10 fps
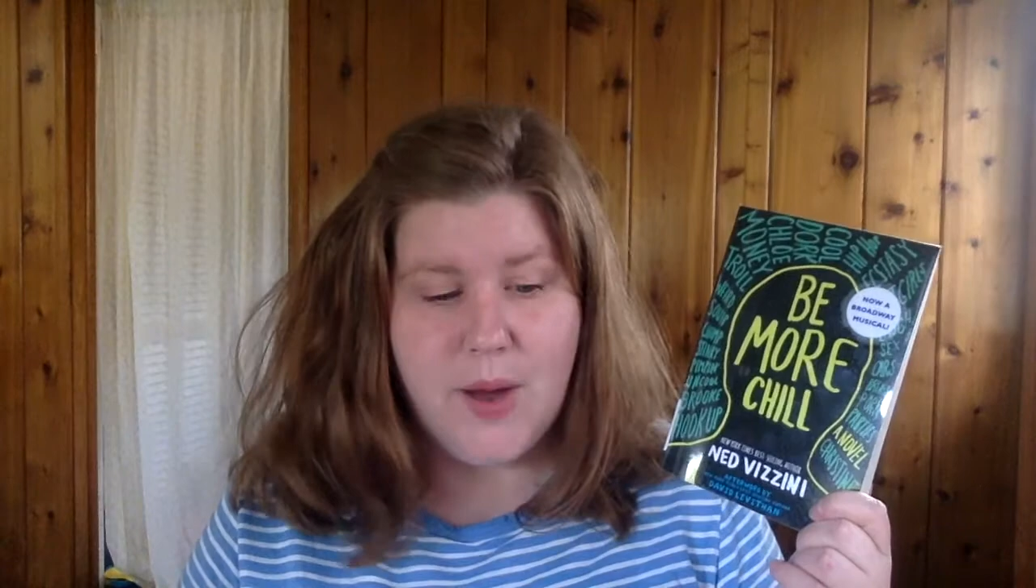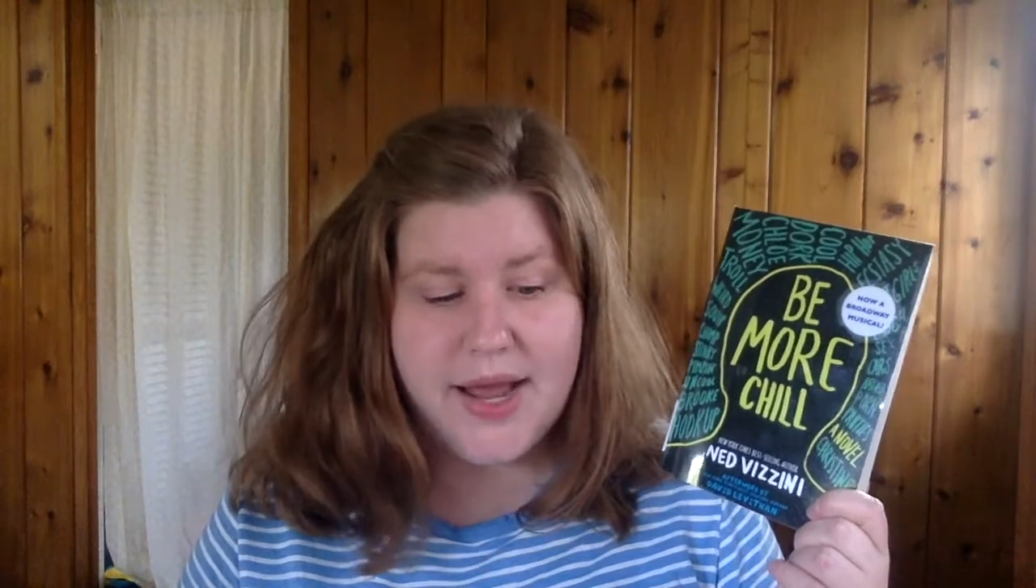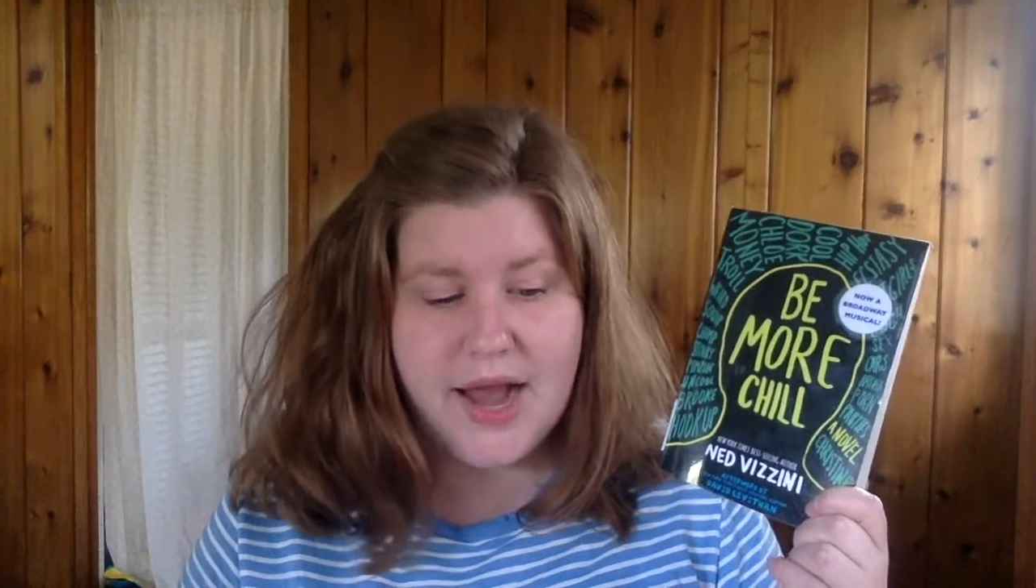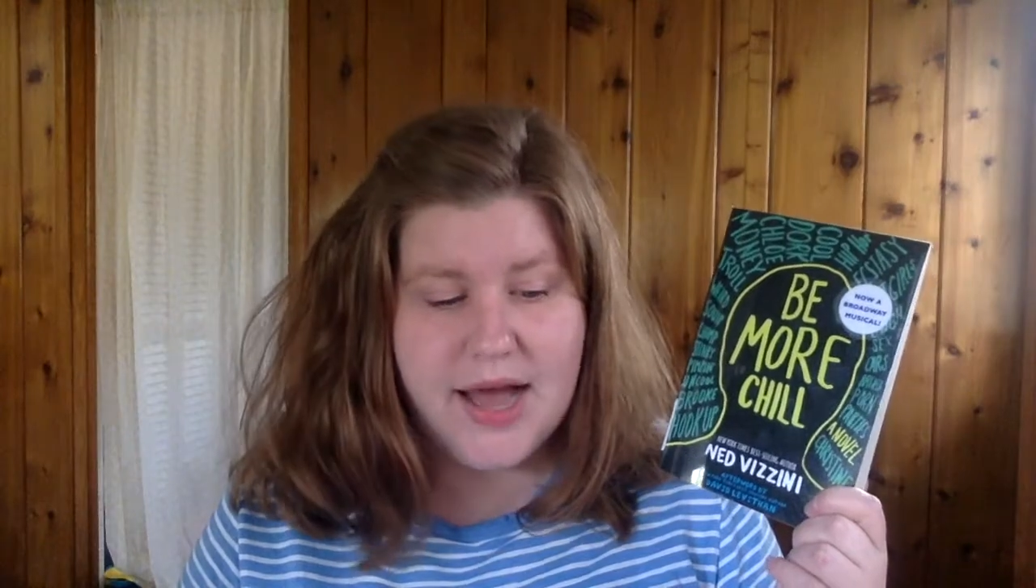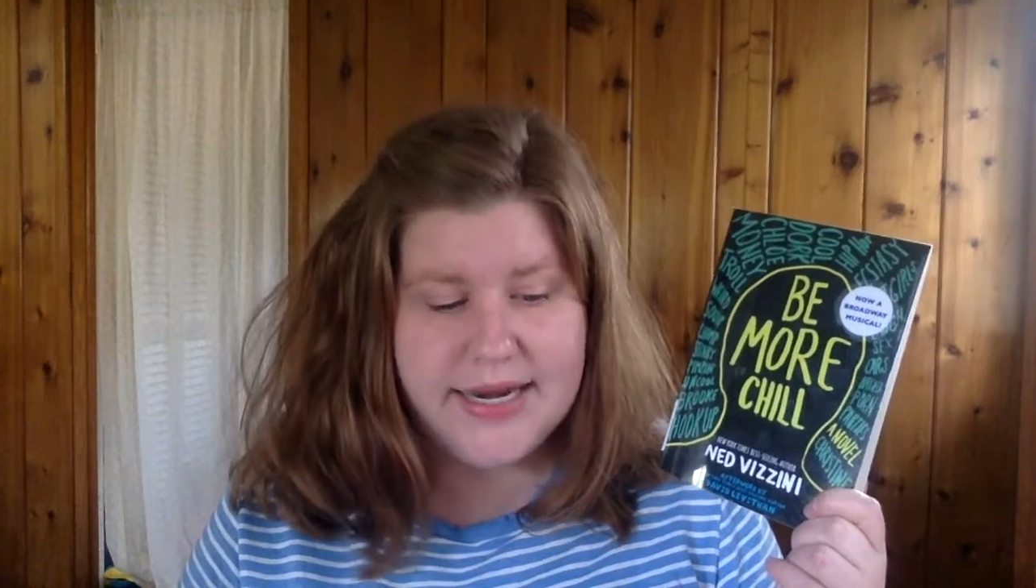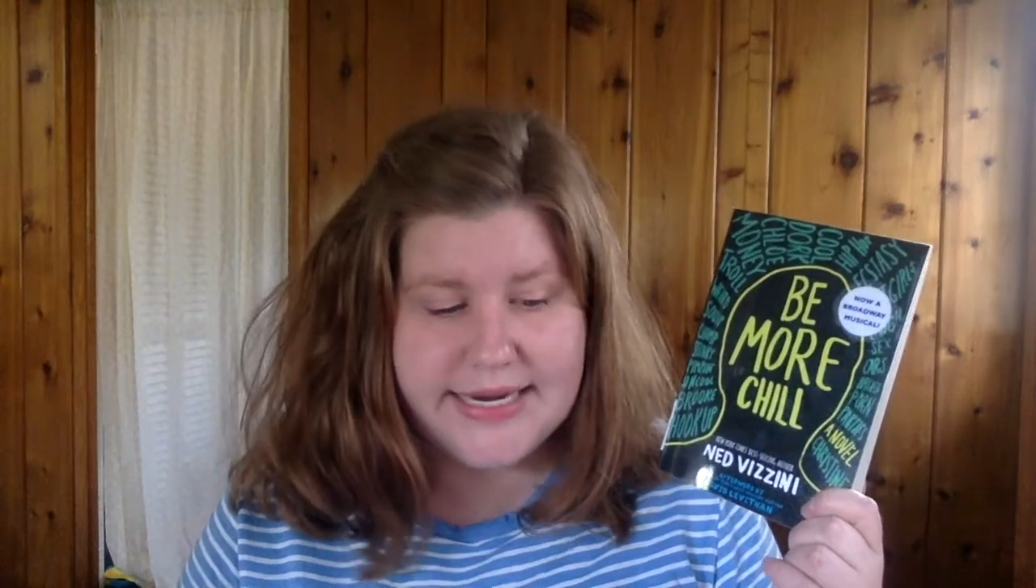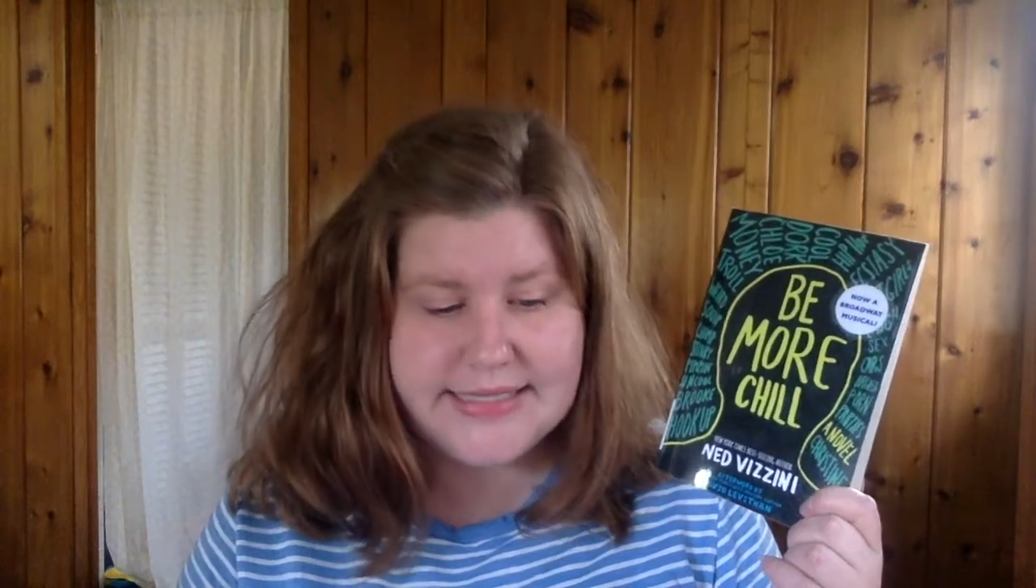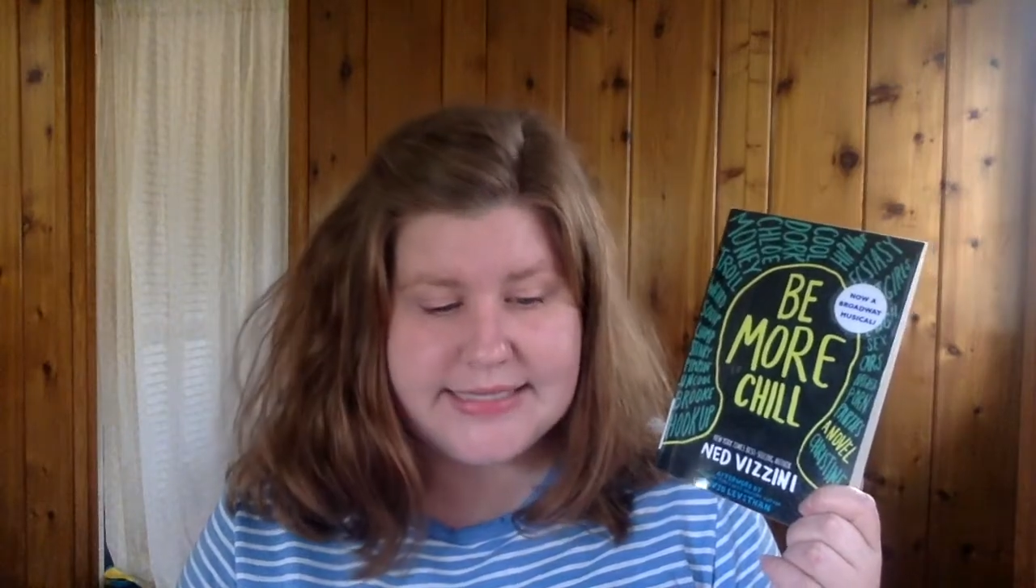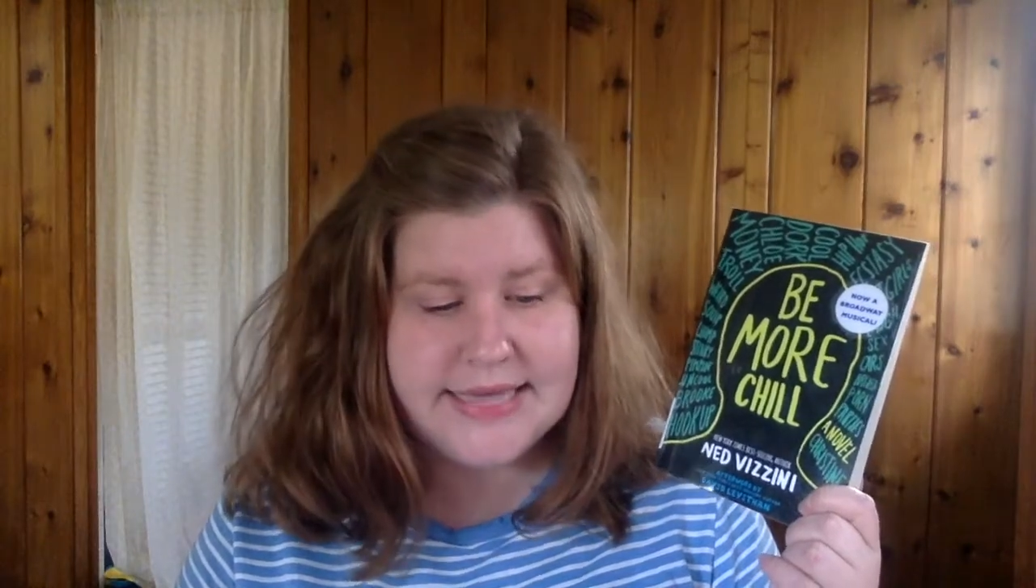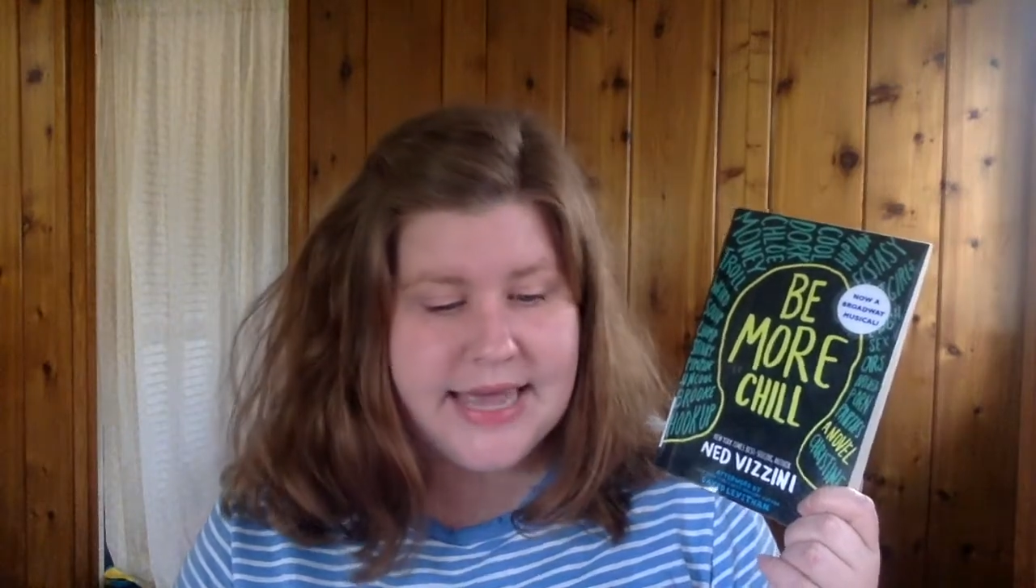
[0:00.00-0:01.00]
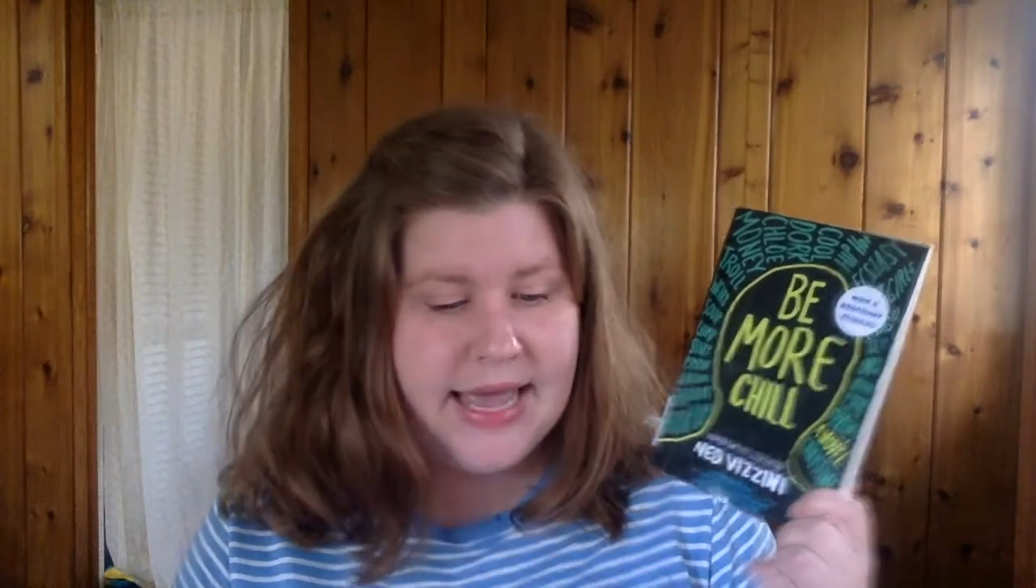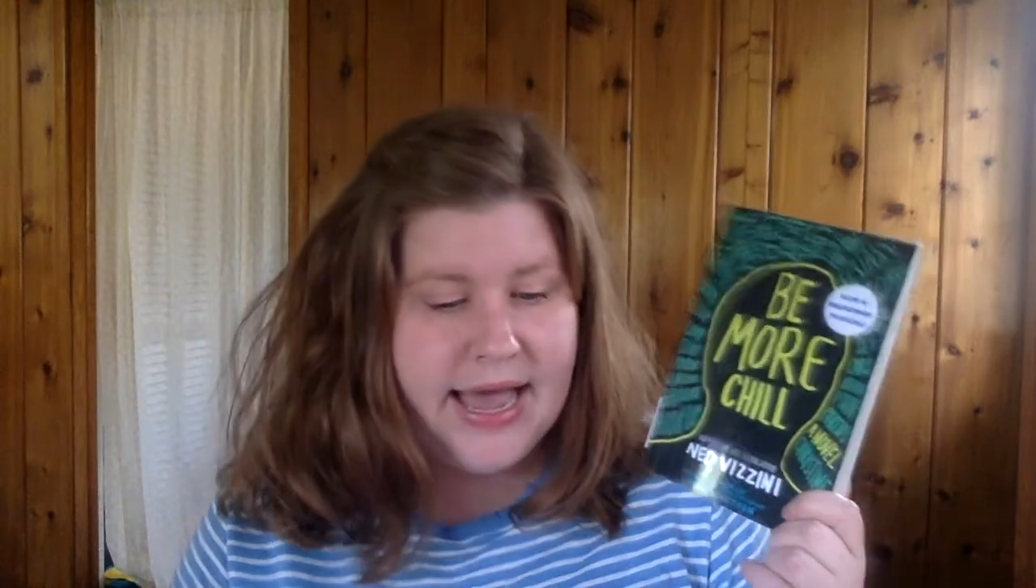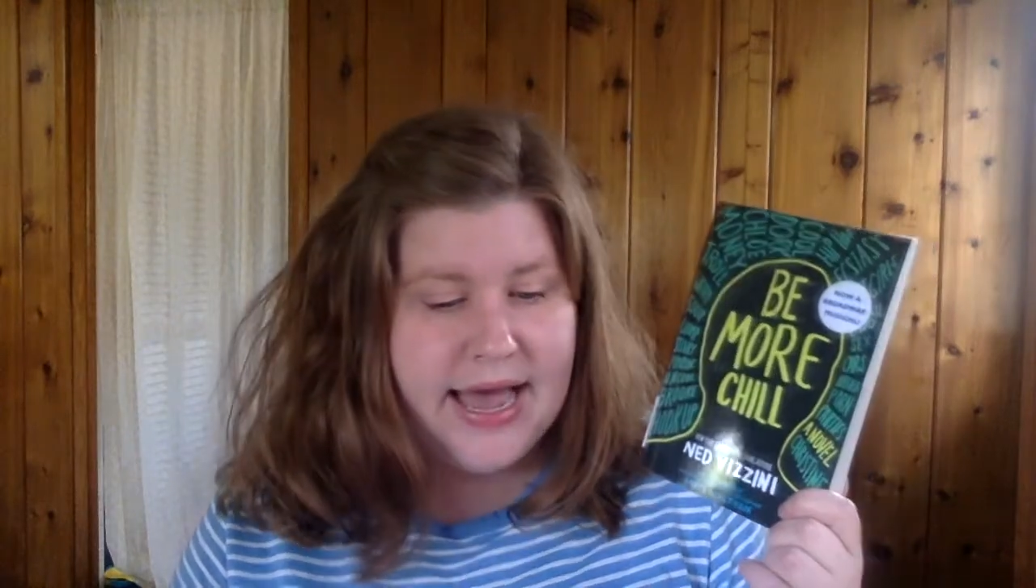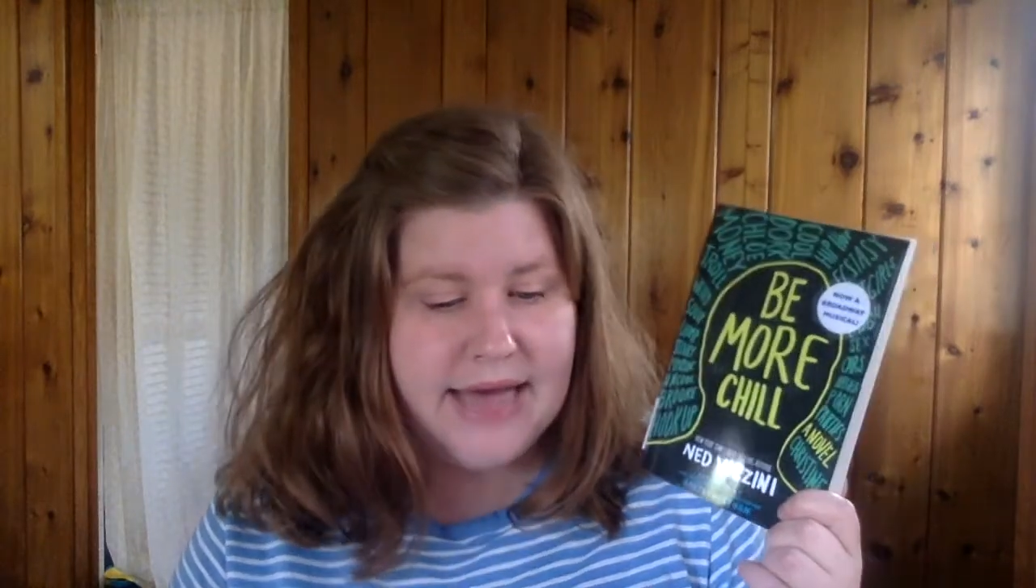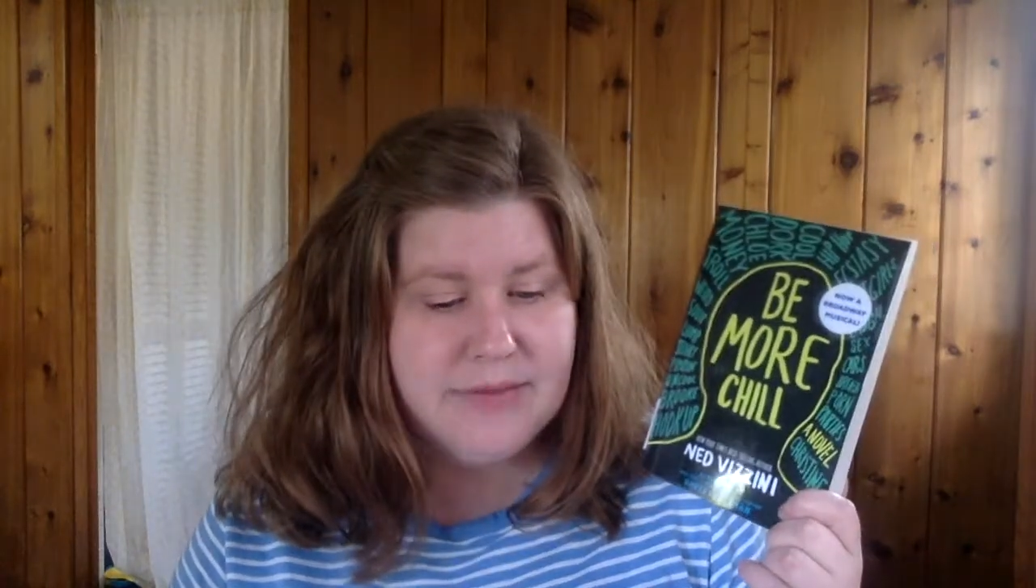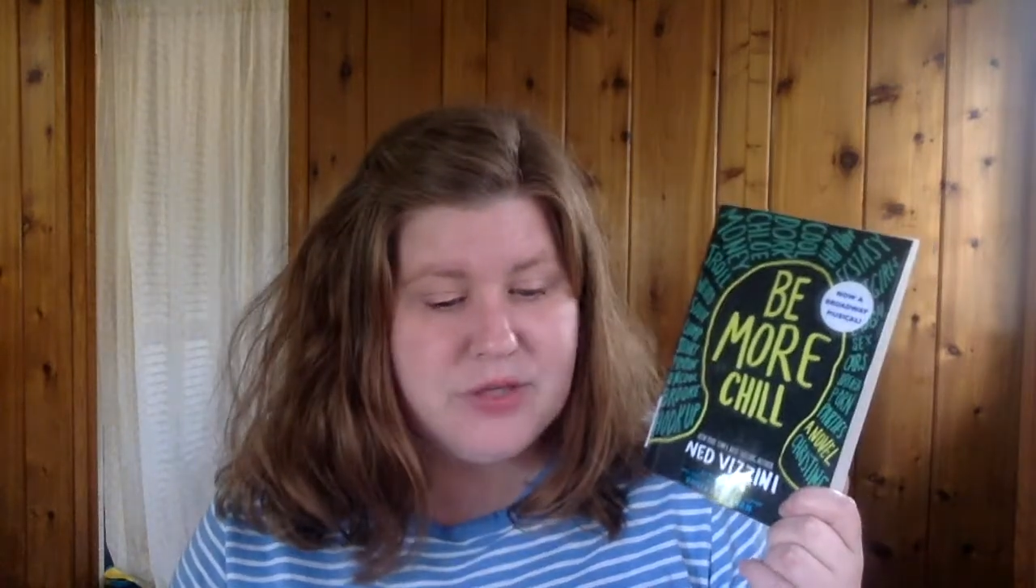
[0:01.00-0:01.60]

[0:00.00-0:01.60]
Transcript: Iconis.